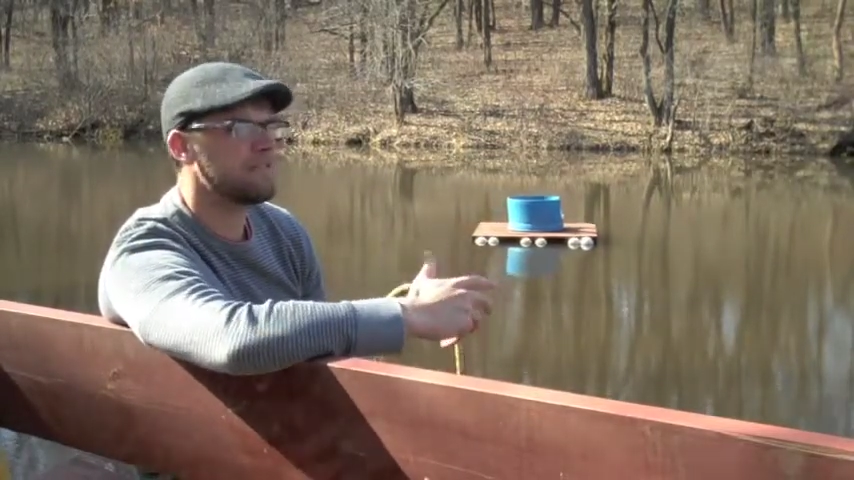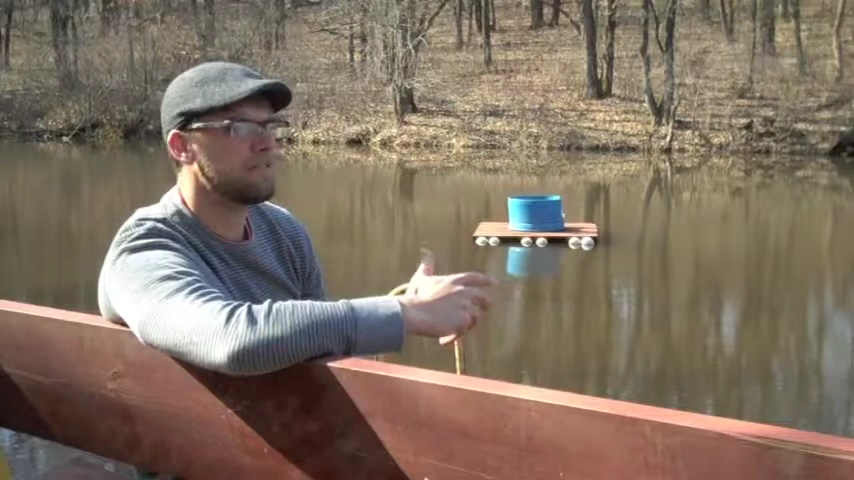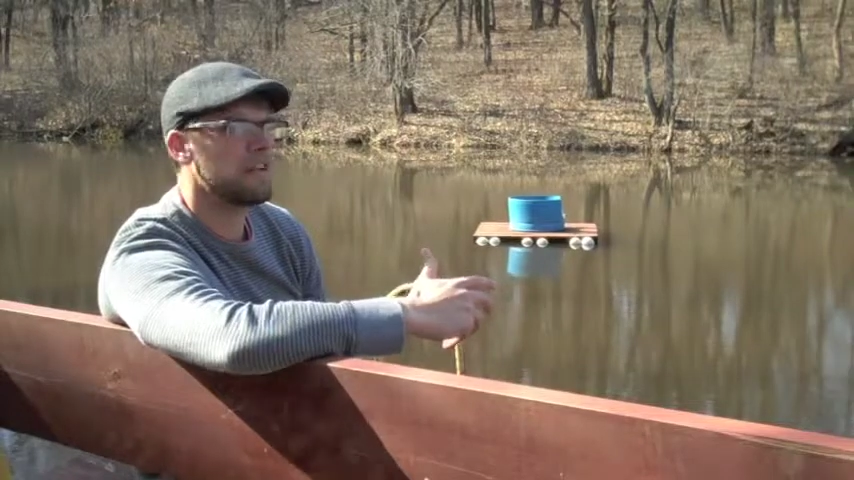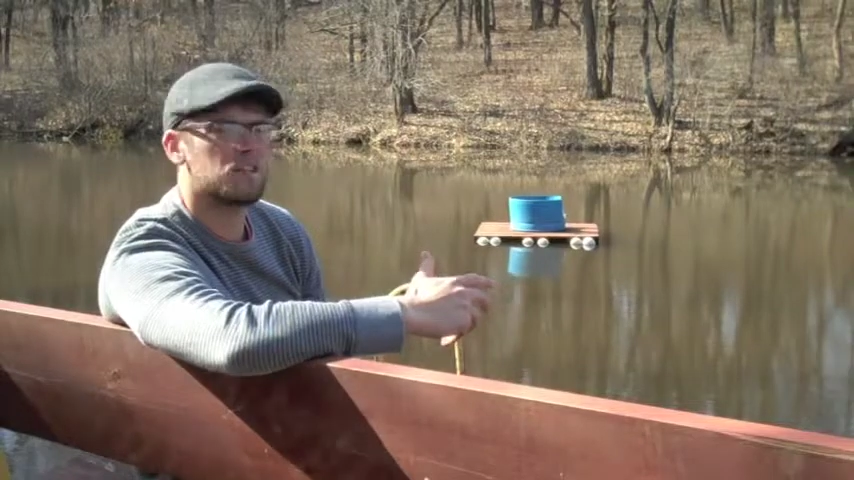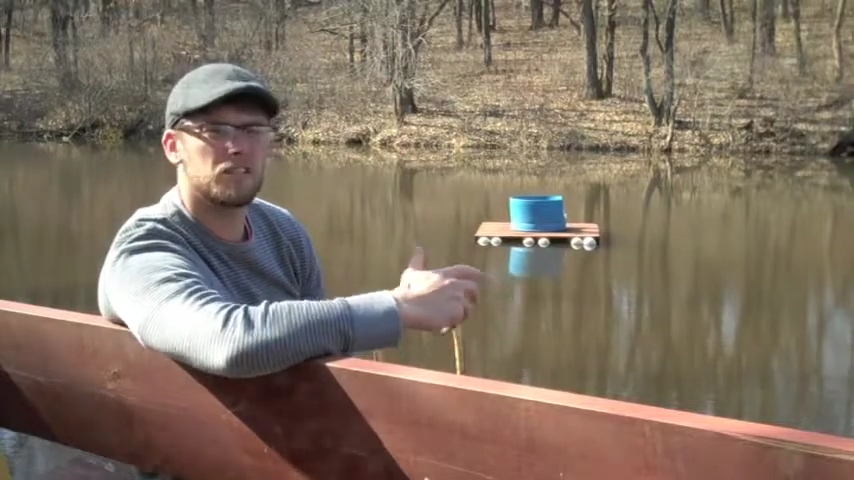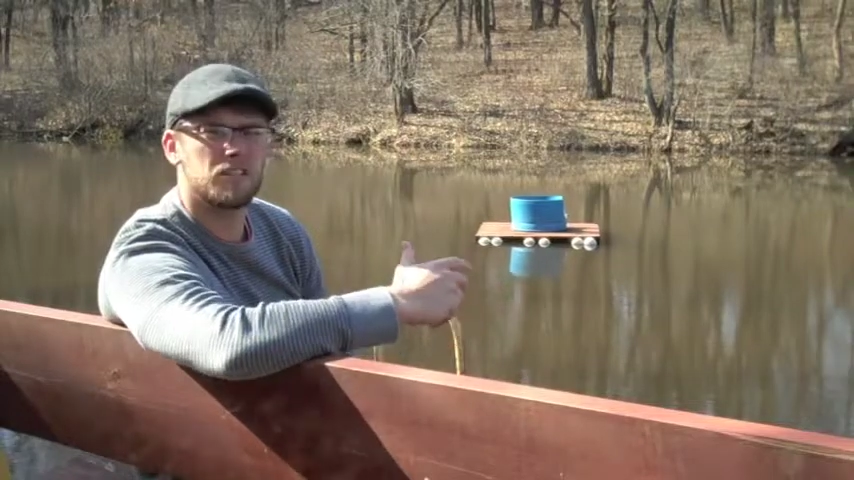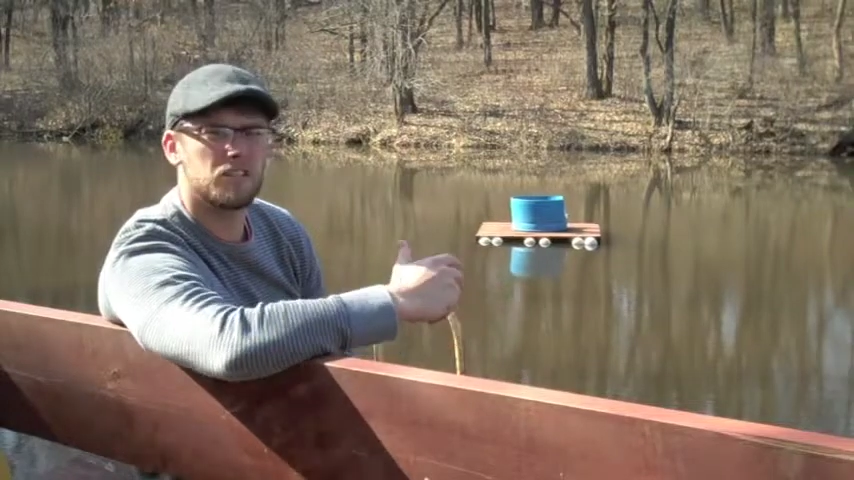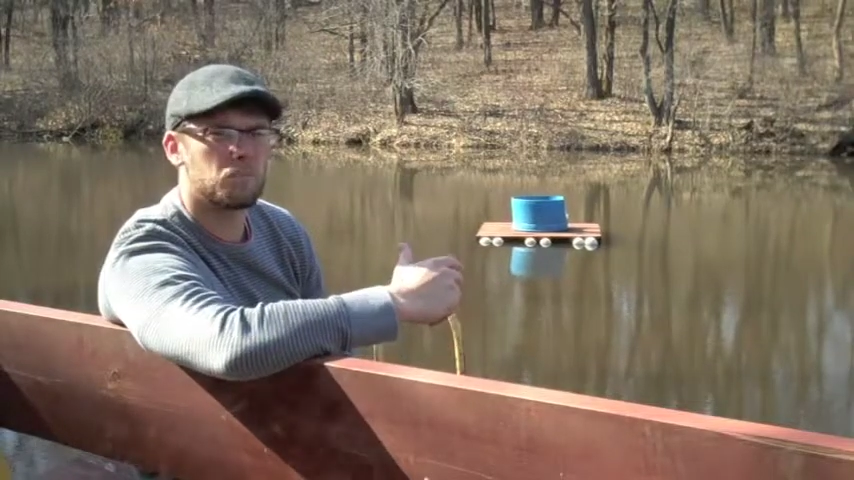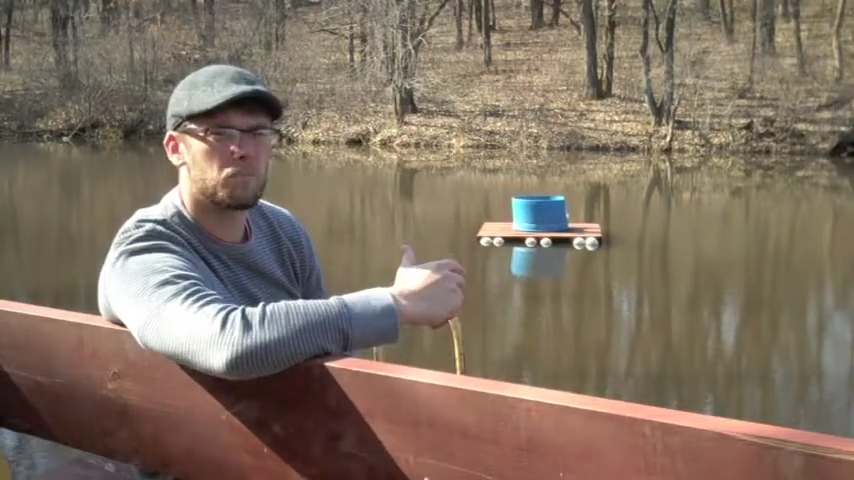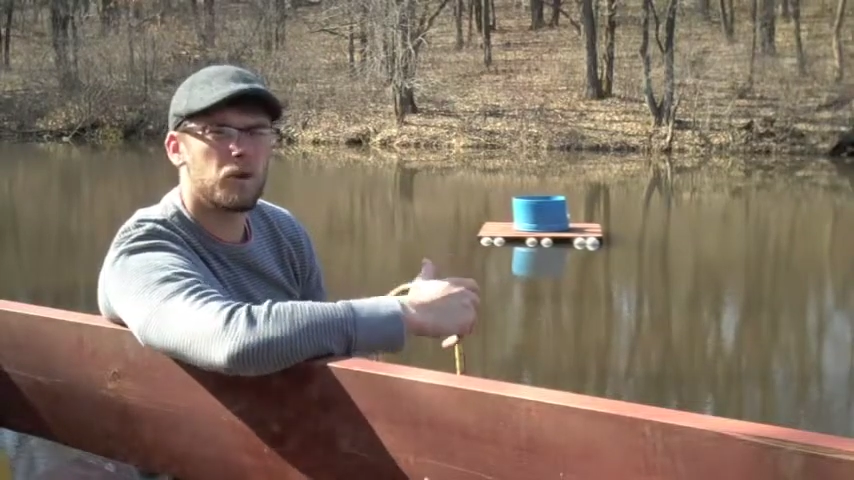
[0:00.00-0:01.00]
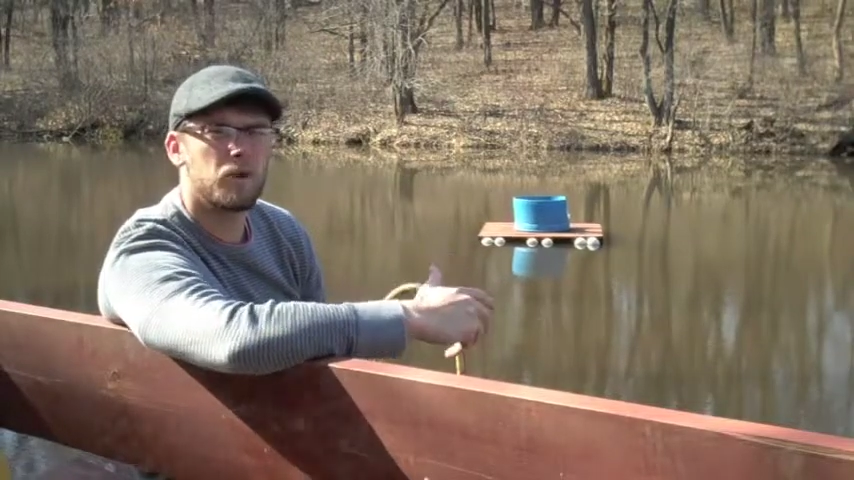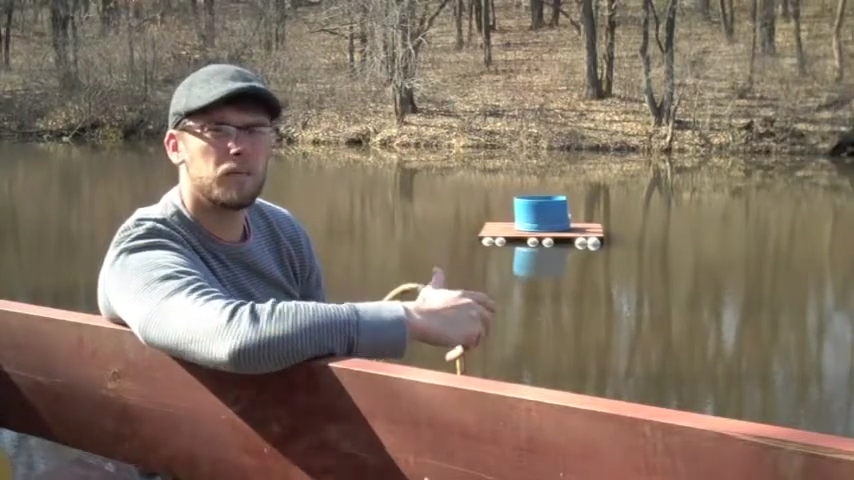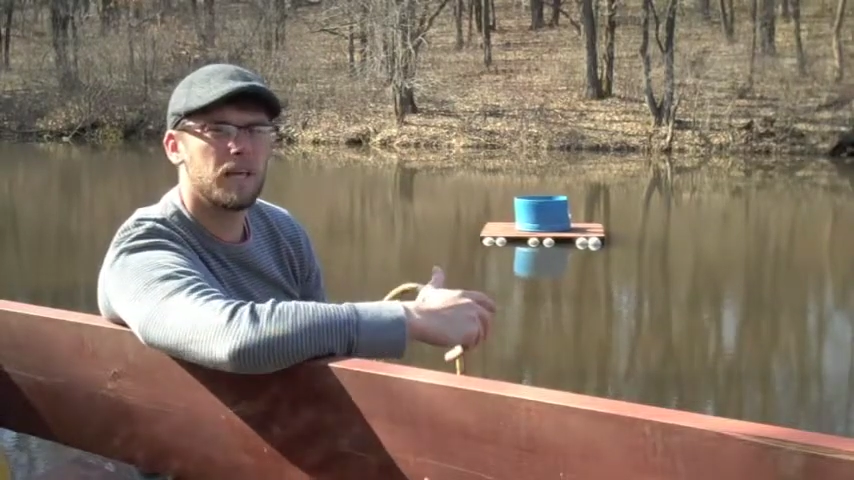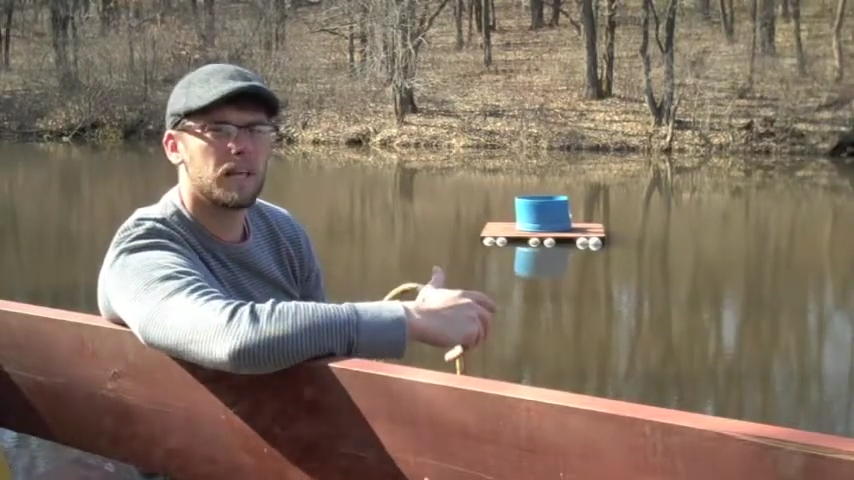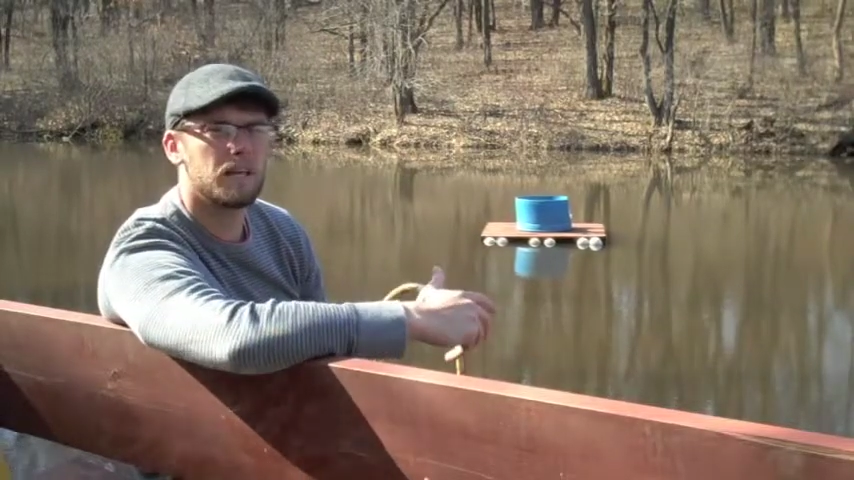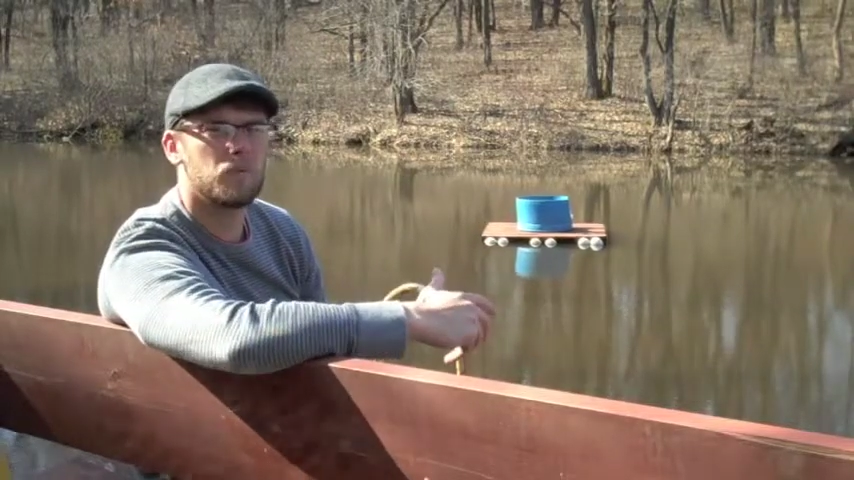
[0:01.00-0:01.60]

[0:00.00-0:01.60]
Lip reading: fish that just permeated the